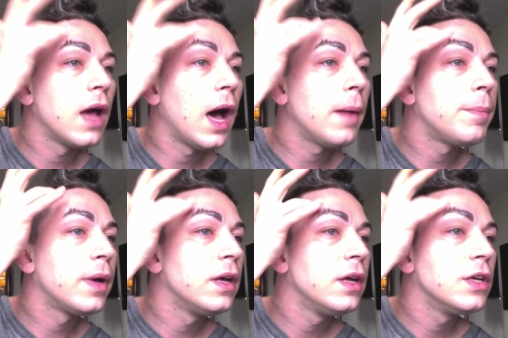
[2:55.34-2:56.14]
up
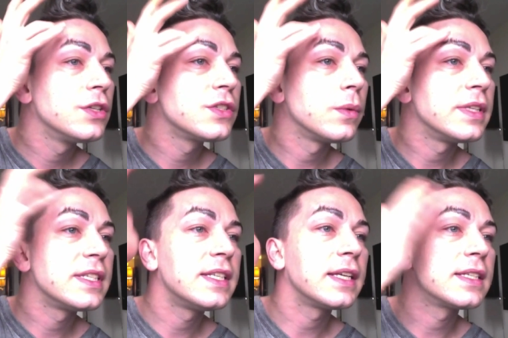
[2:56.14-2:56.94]
so it
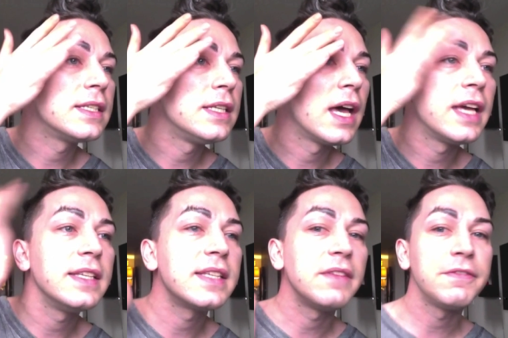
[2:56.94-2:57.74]
sticks
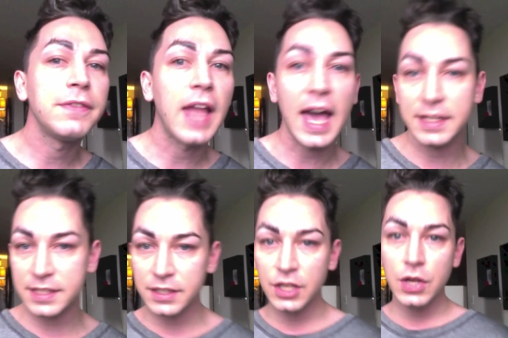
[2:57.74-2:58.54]
nice and
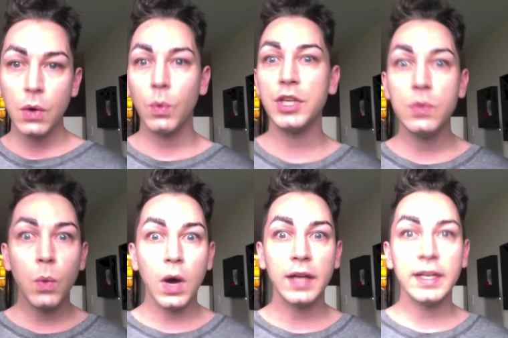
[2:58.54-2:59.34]
flat. What you
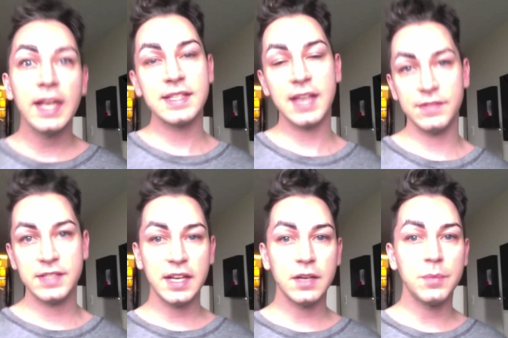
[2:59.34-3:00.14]
want, as I have
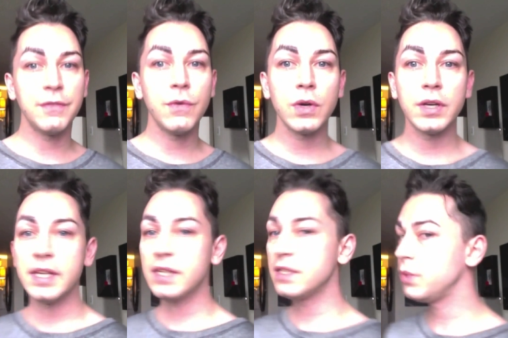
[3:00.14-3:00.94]
stated before,
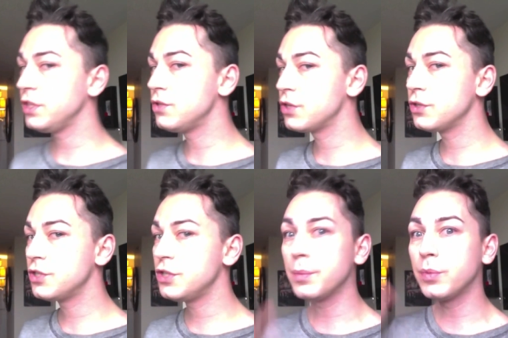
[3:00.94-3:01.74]
is when you turn
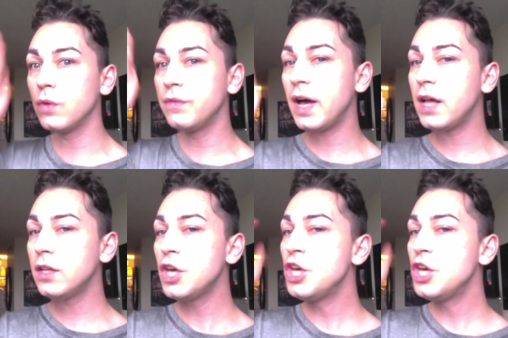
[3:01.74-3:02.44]
to your profile,